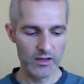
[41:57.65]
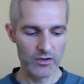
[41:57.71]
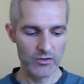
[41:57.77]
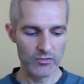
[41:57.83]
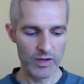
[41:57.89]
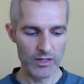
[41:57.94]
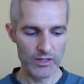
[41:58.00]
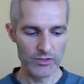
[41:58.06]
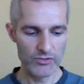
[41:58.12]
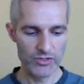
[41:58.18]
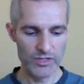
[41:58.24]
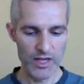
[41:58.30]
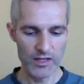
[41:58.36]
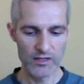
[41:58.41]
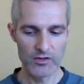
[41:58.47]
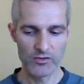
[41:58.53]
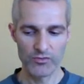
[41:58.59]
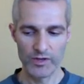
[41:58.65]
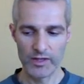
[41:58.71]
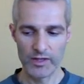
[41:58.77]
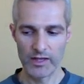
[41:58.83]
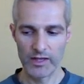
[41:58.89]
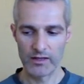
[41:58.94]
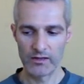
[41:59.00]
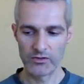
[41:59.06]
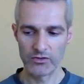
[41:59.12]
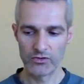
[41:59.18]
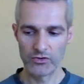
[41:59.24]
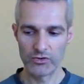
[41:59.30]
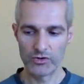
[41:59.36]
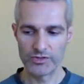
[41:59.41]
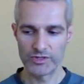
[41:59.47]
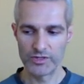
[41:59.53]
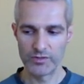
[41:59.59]
When you take a weekend
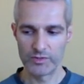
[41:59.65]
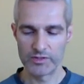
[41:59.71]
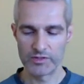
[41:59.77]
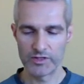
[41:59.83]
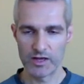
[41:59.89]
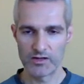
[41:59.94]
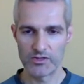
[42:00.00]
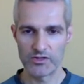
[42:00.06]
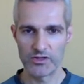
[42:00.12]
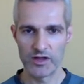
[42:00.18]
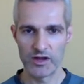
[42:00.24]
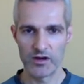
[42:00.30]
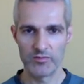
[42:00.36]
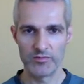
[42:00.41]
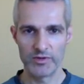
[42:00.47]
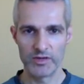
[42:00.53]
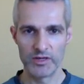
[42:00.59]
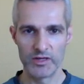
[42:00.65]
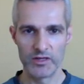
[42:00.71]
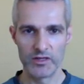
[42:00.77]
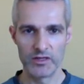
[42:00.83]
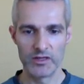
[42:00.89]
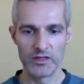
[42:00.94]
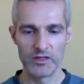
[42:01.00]
course in massage therapy,